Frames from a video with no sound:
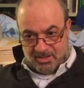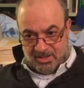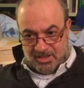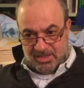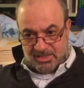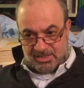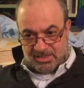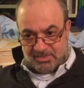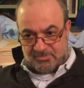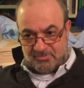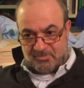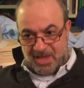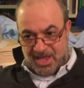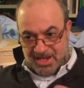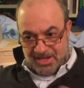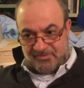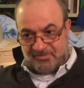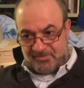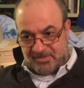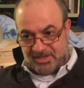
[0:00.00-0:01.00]
is
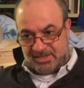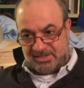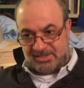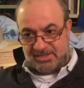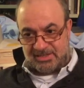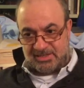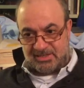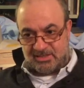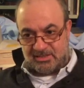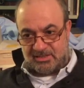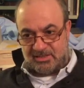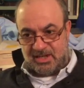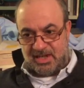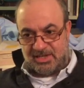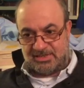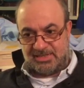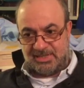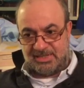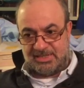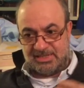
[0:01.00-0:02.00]
manifest
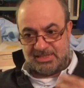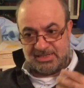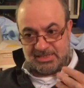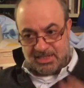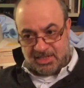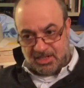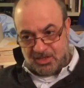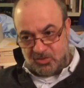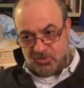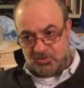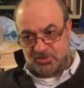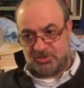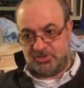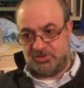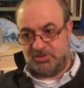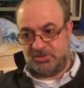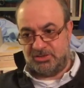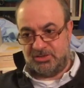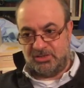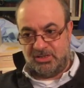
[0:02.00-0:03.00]
as a
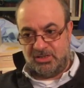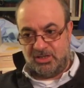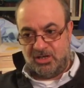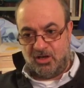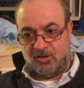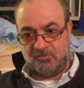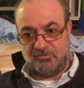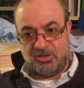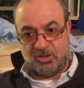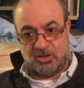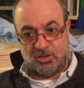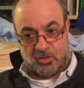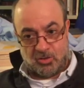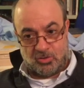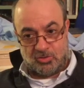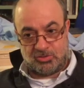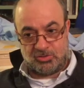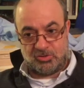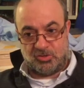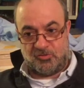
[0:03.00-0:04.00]
disclosure of the
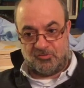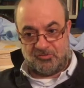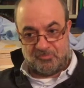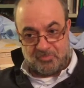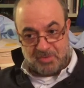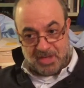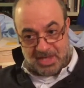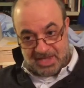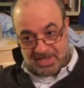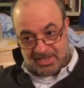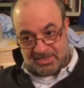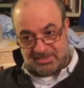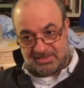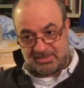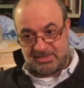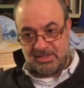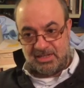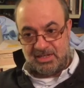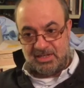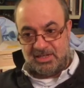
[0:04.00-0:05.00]
logos of beings